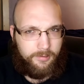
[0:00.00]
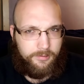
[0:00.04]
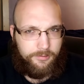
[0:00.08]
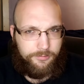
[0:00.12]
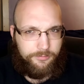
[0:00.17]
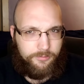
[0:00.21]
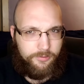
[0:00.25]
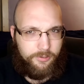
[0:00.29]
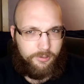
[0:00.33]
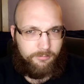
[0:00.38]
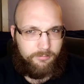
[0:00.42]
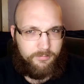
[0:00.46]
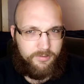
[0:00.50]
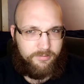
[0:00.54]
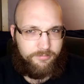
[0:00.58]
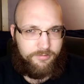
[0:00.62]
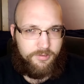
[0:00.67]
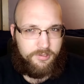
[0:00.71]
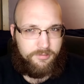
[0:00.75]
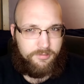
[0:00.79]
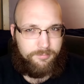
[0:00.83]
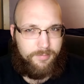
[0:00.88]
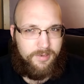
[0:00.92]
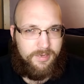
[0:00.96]
in terms of
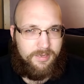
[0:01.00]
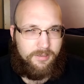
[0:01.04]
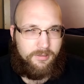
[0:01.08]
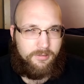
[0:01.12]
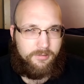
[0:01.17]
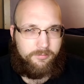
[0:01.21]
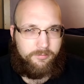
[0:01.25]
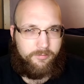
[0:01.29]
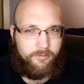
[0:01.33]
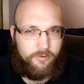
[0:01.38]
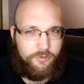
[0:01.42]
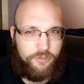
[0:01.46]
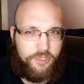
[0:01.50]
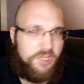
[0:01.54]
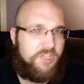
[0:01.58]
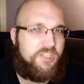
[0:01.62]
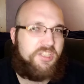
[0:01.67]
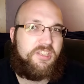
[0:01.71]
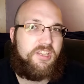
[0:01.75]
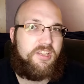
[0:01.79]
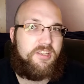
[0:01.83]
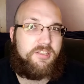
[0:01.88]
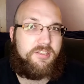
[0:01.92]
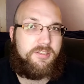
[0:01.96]
just being for
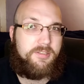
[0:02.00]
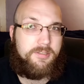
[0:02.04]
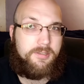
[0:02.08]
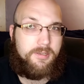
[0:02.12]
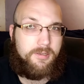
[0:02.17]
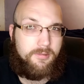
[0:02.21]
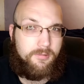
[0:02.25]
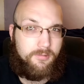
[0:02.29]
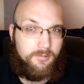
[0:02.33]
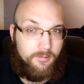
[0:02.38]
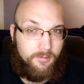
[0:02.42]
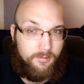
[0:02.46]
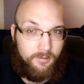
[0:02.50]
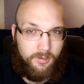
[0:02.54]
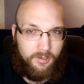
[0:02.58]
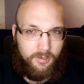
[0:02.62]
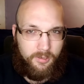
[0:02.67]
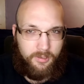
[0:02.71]
justice and